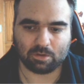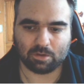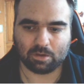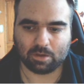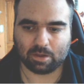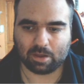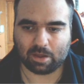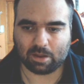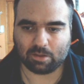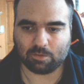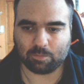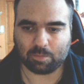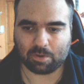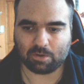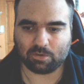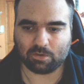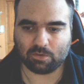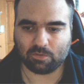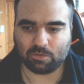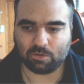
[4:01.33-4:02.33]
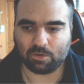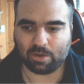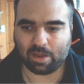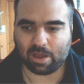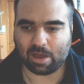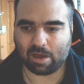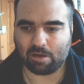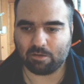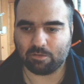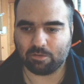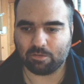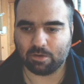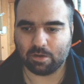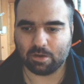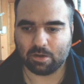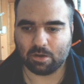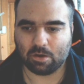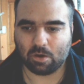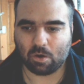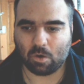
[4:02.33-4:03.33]
And especially if you have
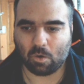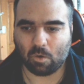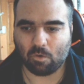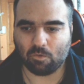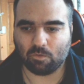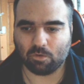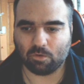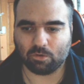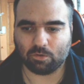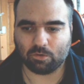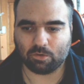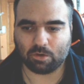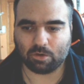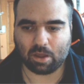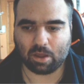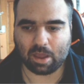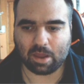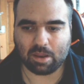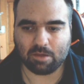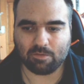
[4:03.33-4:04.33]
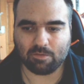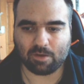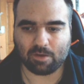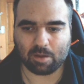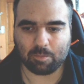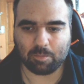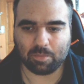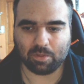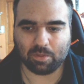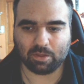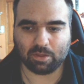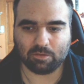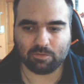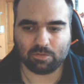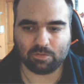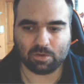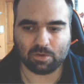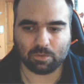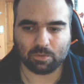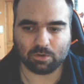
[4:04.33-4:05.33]
over 85 million
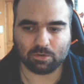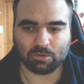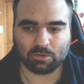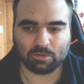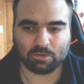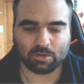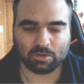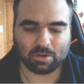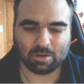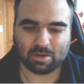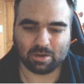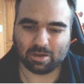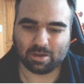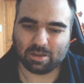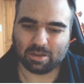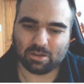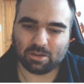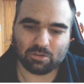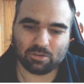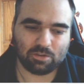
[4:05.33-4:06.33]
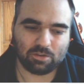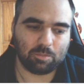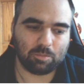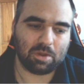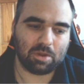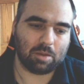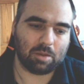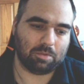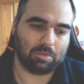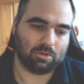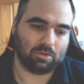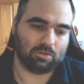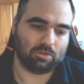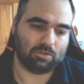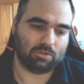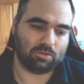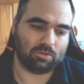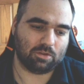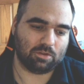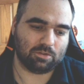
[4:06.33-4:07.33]
viewers, you should be able
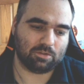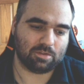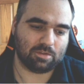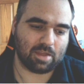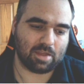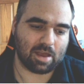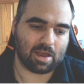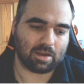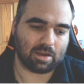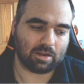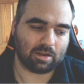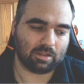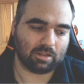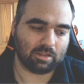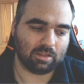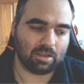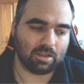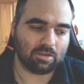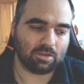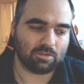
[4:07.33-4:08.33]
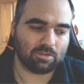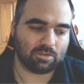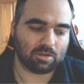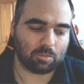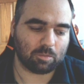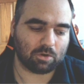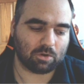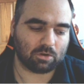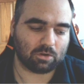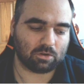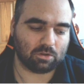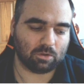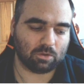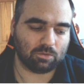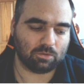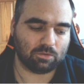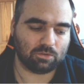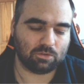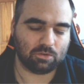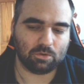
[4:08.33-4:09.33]
to snag at least somewhere
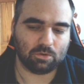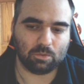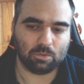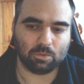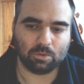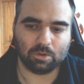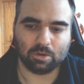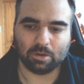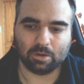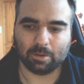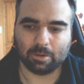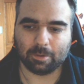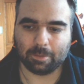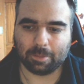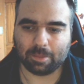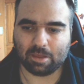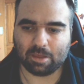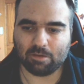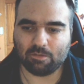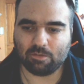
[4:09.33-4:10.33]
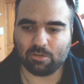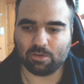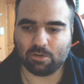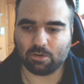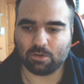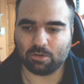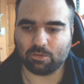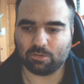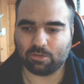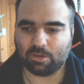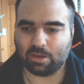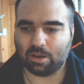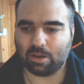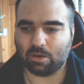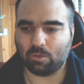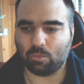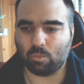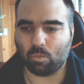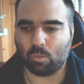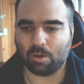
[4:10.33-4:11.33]
close to, even if you're just
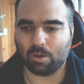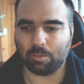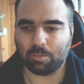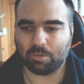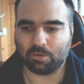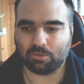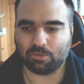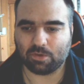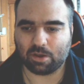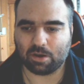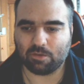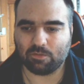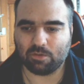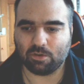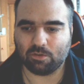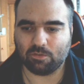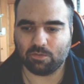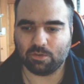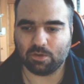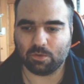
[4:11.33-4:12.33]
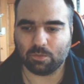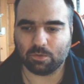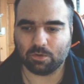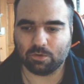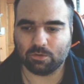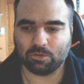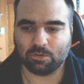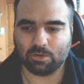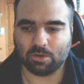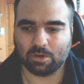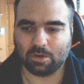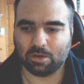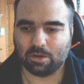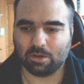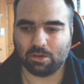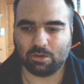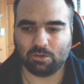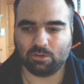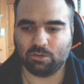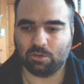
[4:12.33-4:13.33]
getting 1% of your viewers,
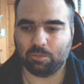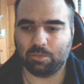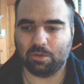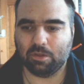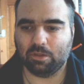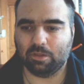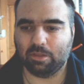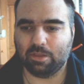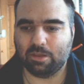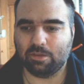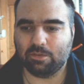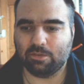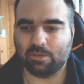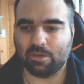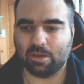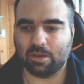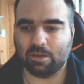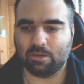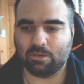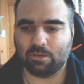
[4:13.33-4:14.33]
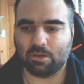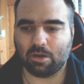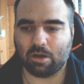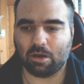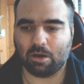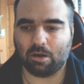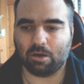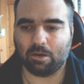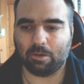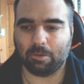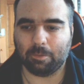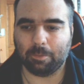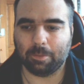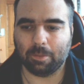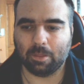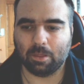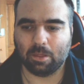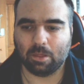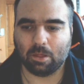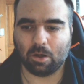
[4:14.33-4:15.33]
you should be able to at least get
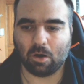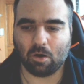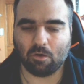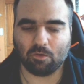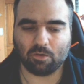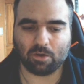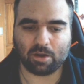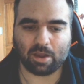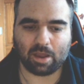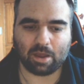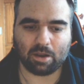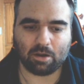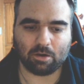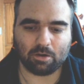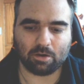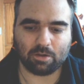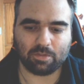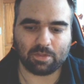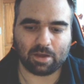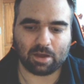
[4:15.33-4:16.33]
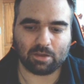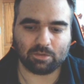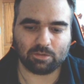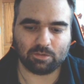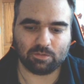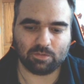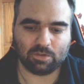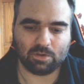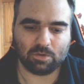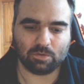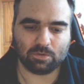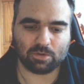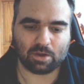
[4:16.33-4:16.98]
over 800,000 views